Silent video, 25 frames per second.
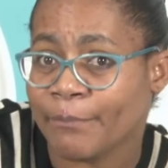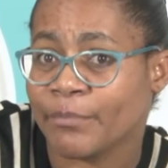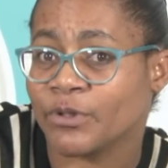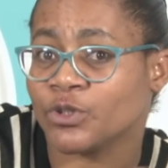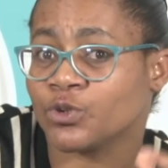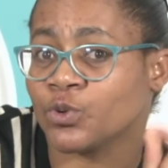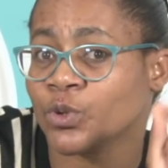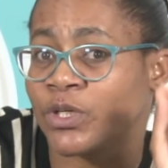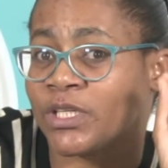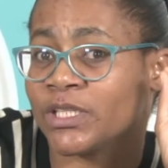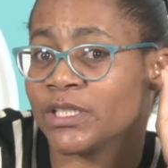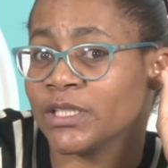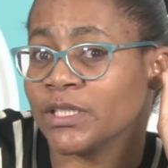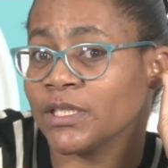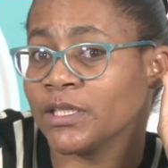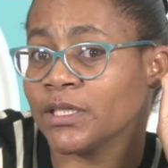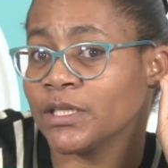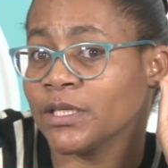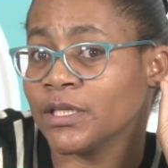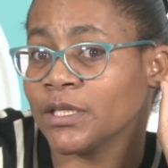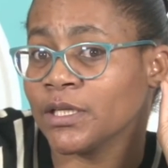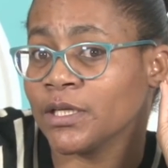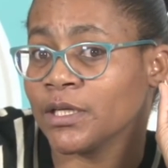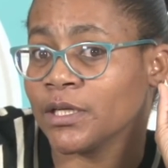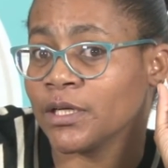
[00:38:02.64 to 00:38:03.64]
between
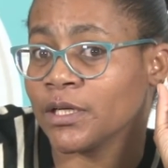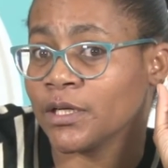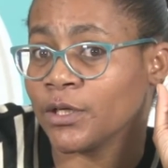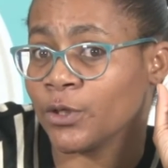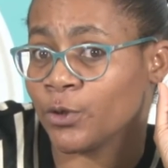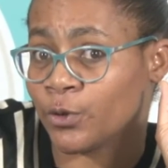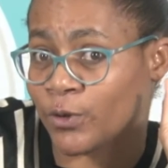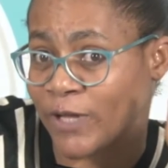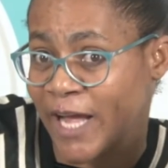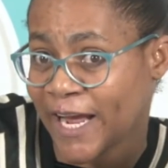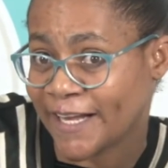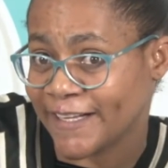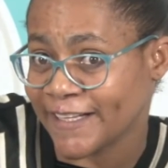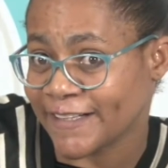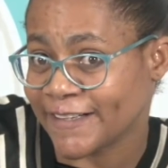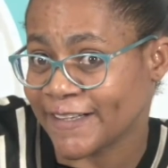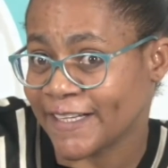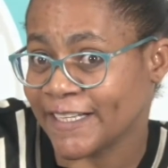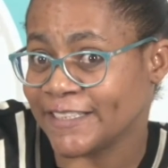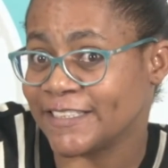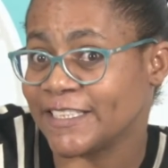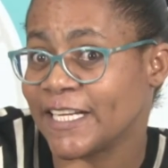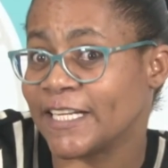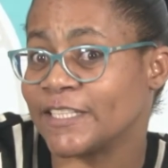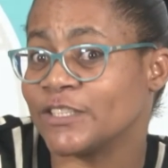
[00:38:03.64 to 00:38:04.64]
United
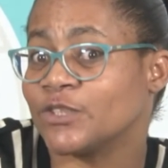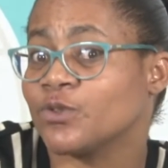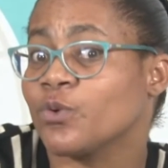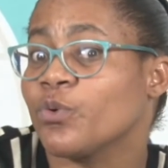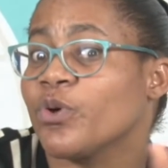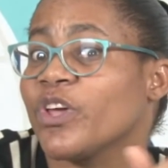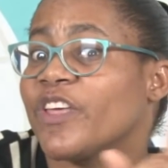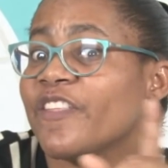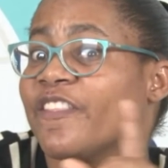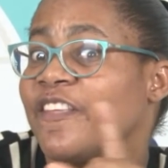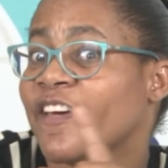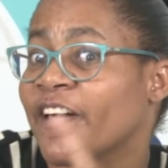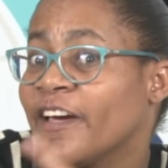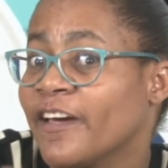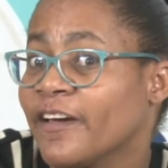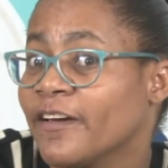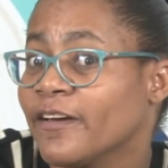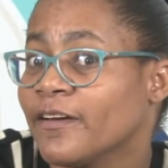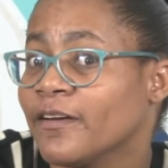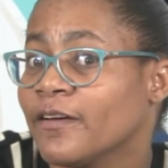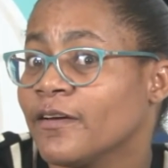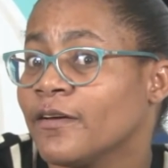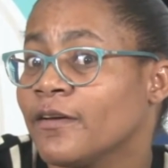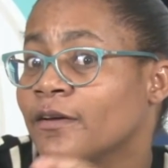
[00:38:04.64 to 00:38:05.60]
Nations with the